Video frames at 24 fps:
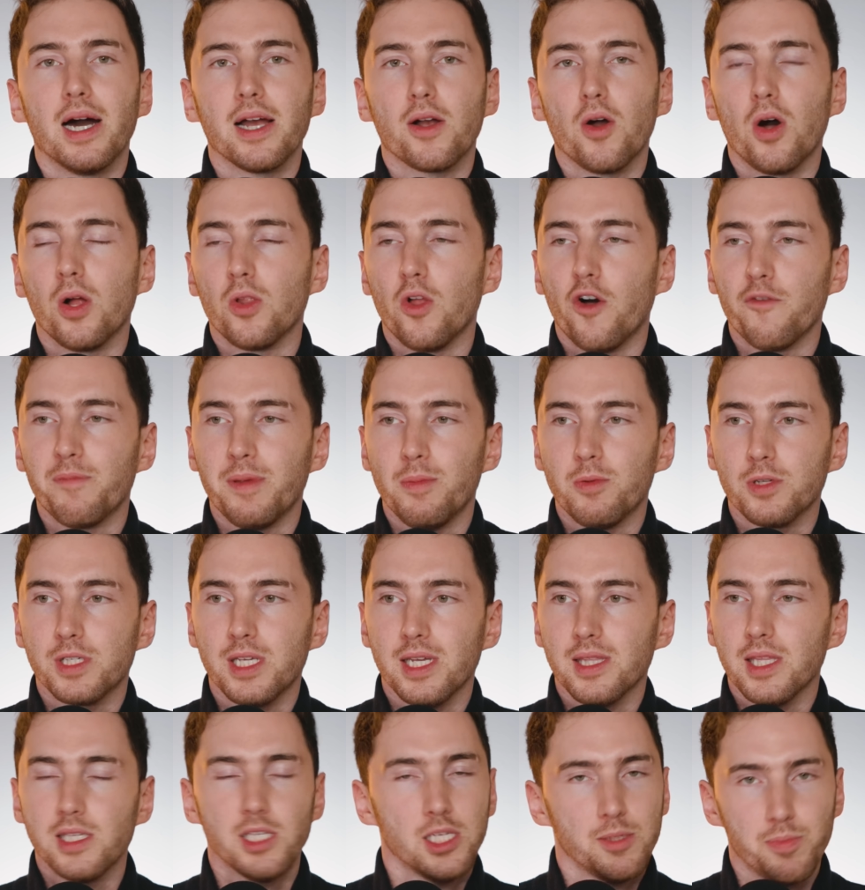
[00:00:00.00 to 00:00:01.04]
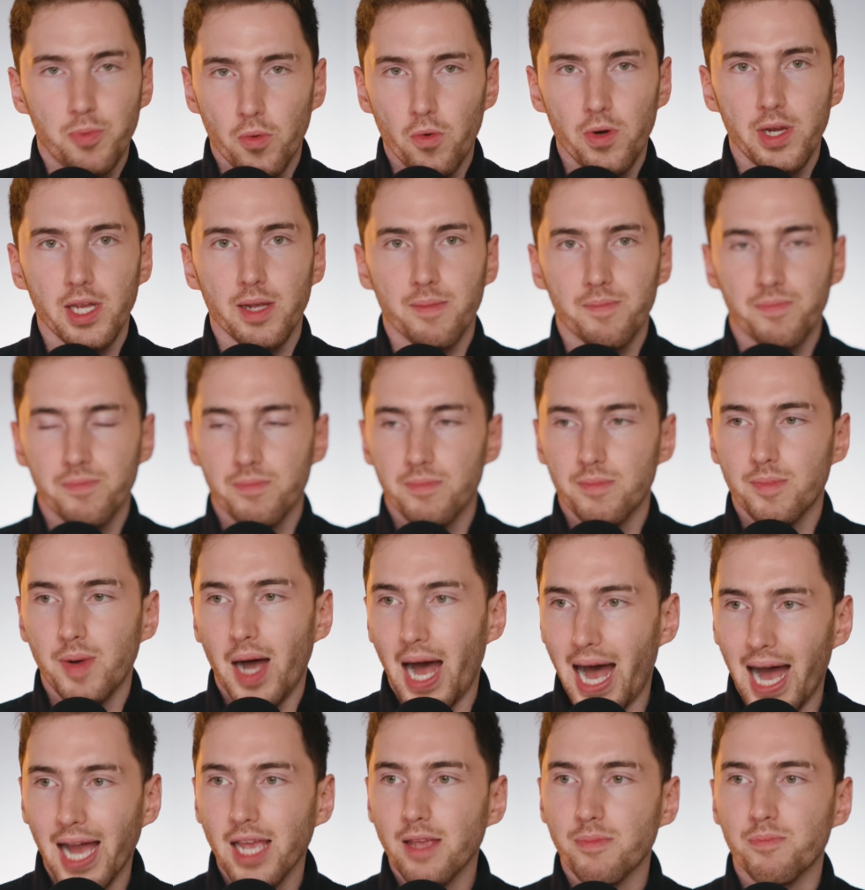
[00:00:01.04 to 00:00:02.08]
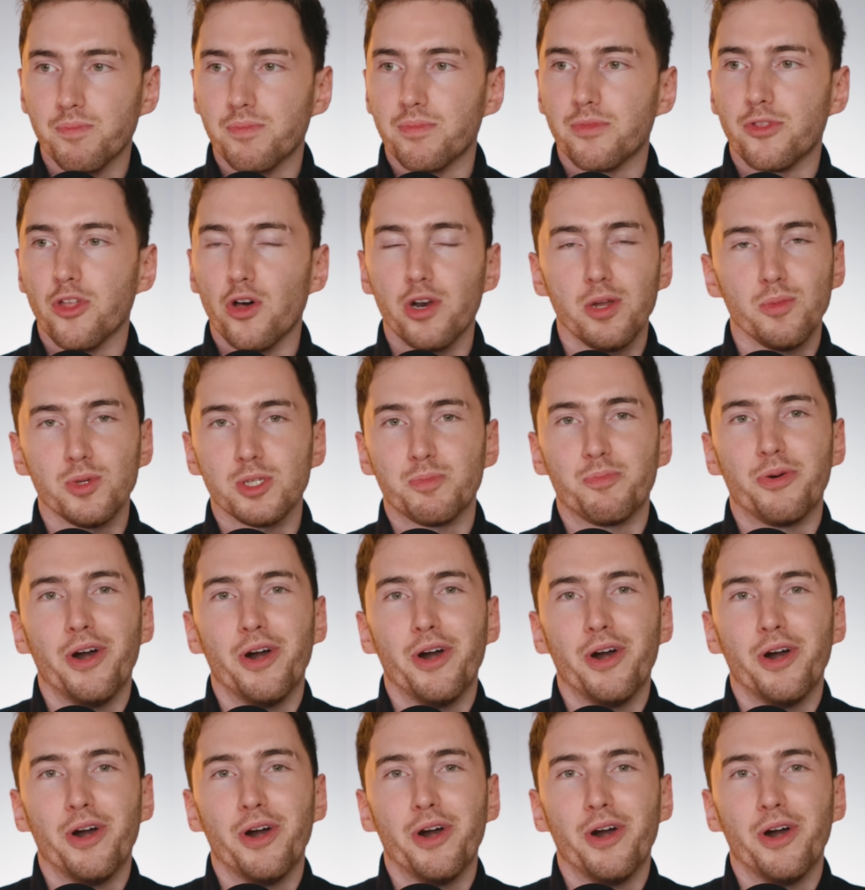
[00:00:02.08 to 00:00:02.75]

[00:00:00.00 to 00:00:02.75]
I got a lot of people saying this is boring, but I thought it was